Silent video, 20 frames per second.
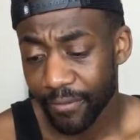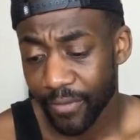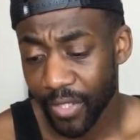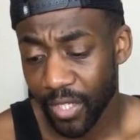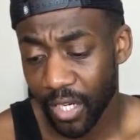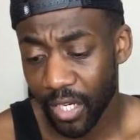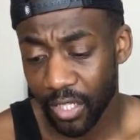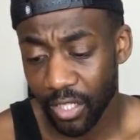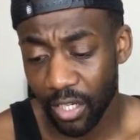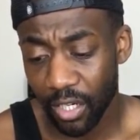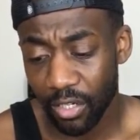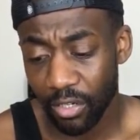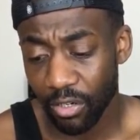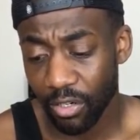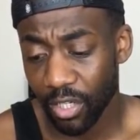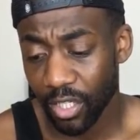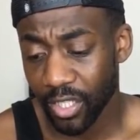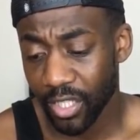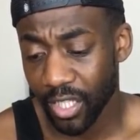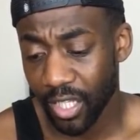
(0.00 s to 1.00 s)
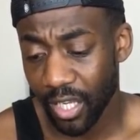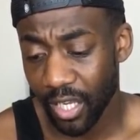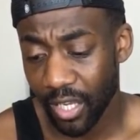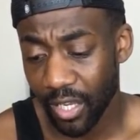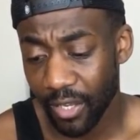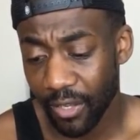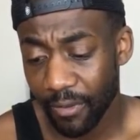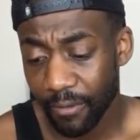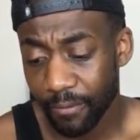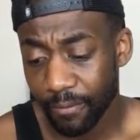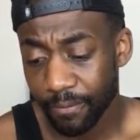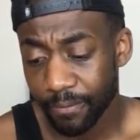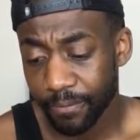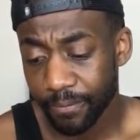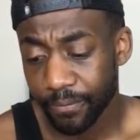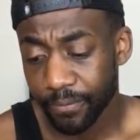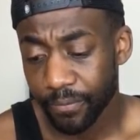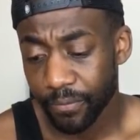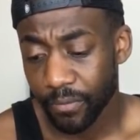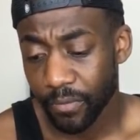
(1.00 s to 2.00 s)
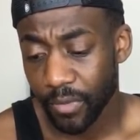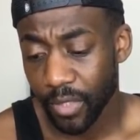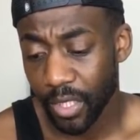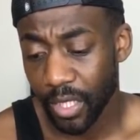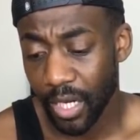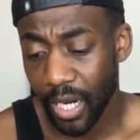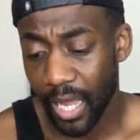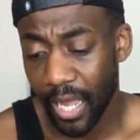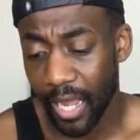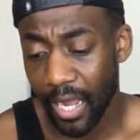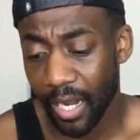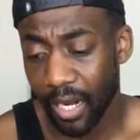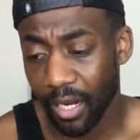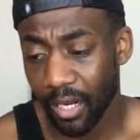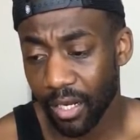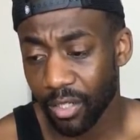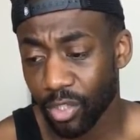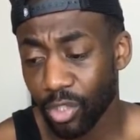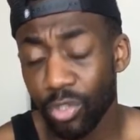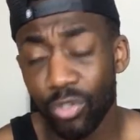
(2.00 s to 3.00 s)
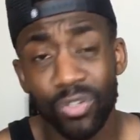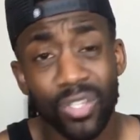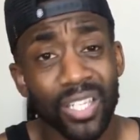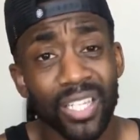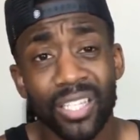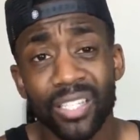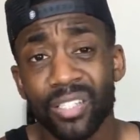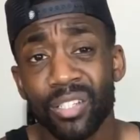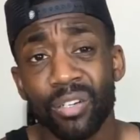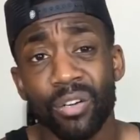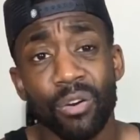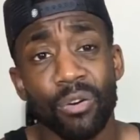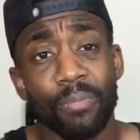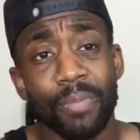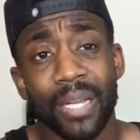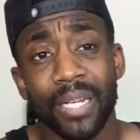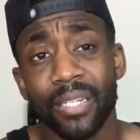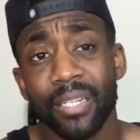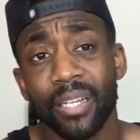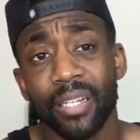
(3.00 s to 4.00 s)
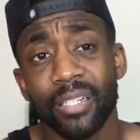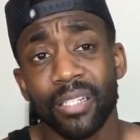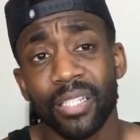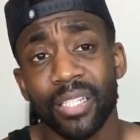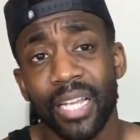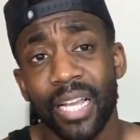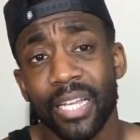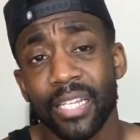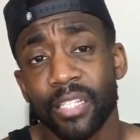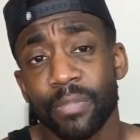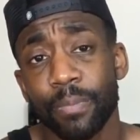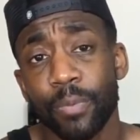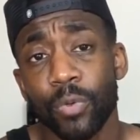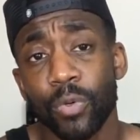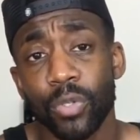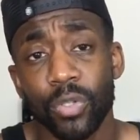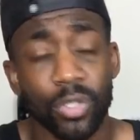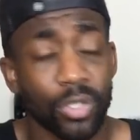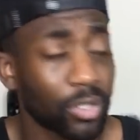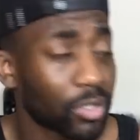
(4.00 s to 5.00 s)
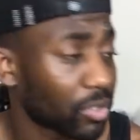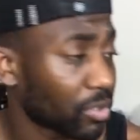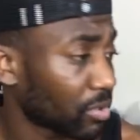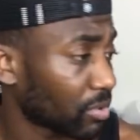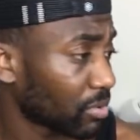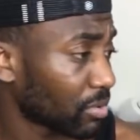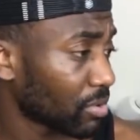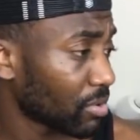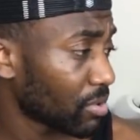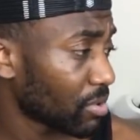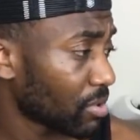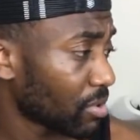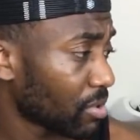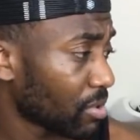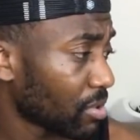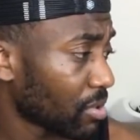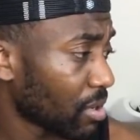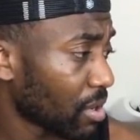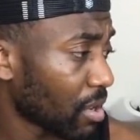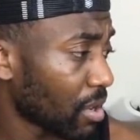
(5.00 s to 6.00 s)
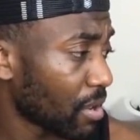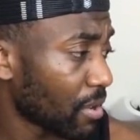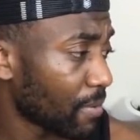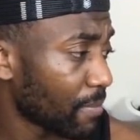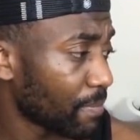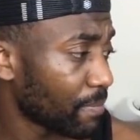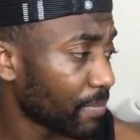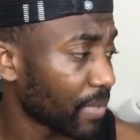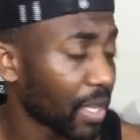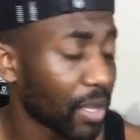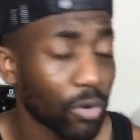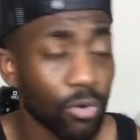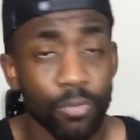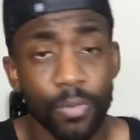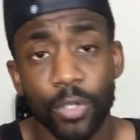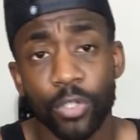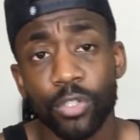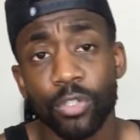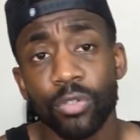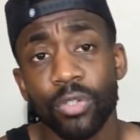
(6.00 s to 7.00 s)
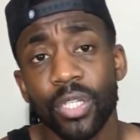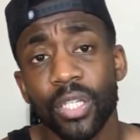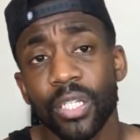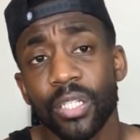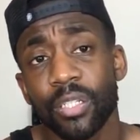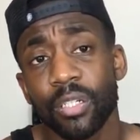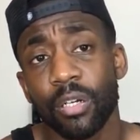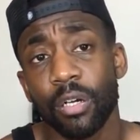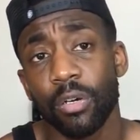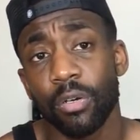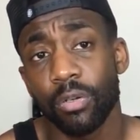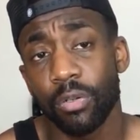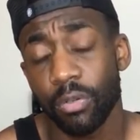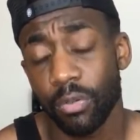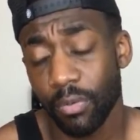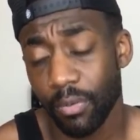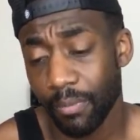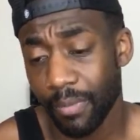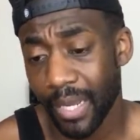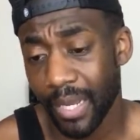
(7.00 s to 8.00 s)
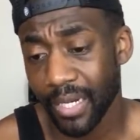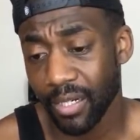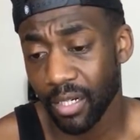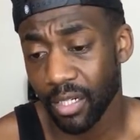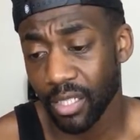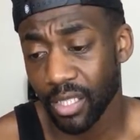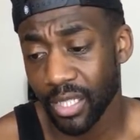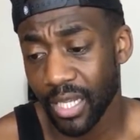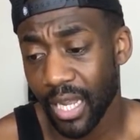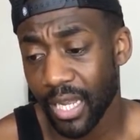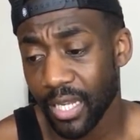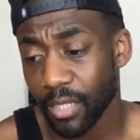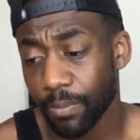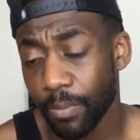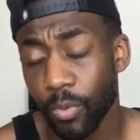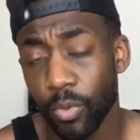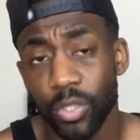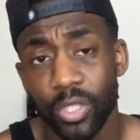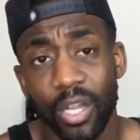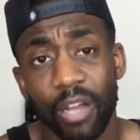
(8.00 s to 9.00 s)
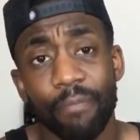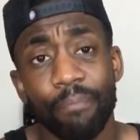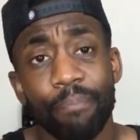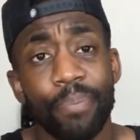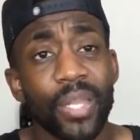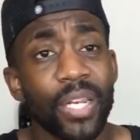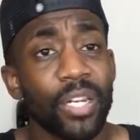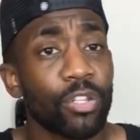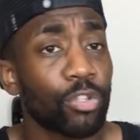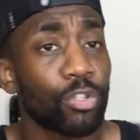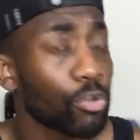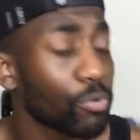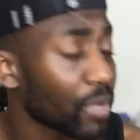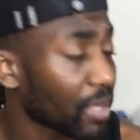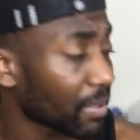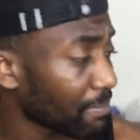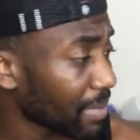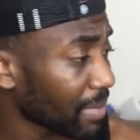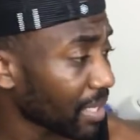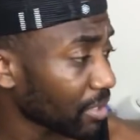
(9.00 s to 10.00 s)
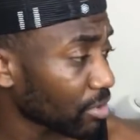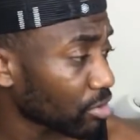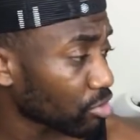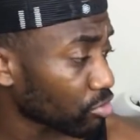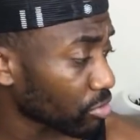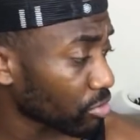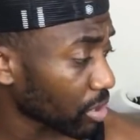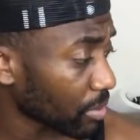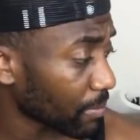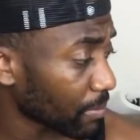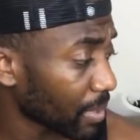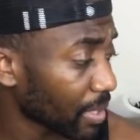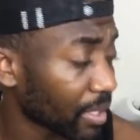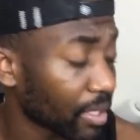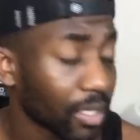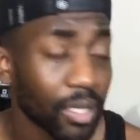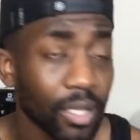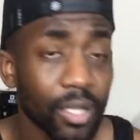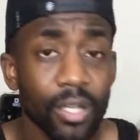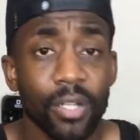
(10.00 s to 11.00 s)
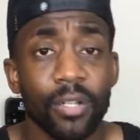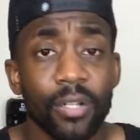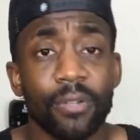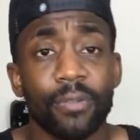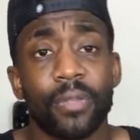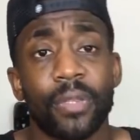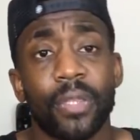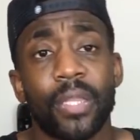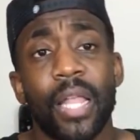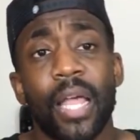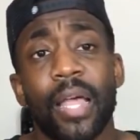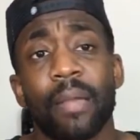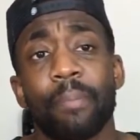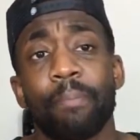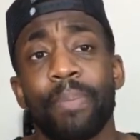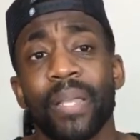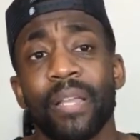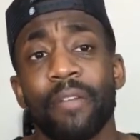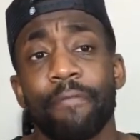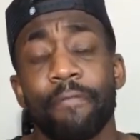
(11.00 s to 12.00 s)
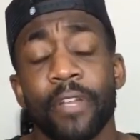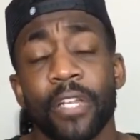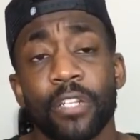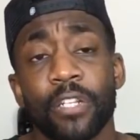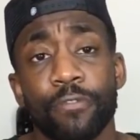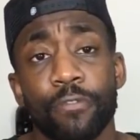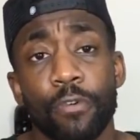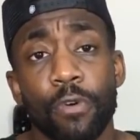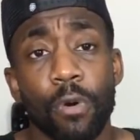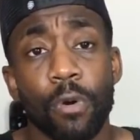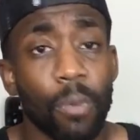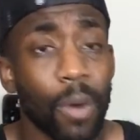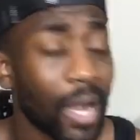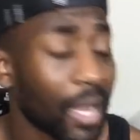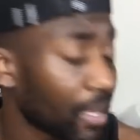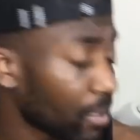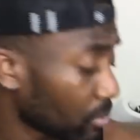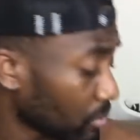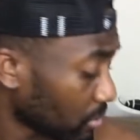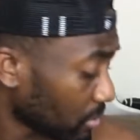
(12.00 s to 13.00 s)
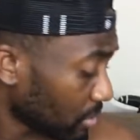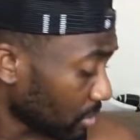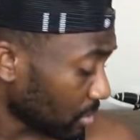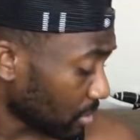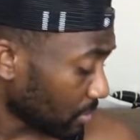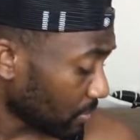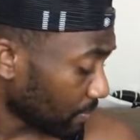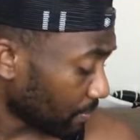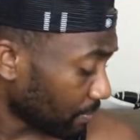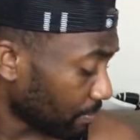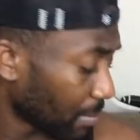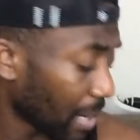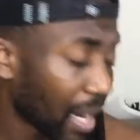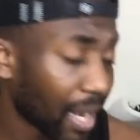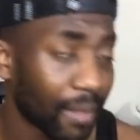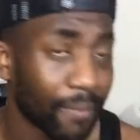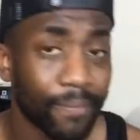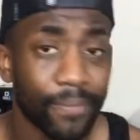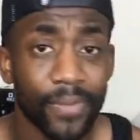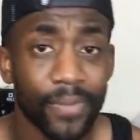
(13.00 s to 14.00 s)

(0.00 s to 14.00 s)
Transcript: I done RT. Like, 2 years ago, man, done Sky Sports. Yeah, almost 2 years ago, man, done Sky Sports. I've been doing mainstream and, like, big things for a while. But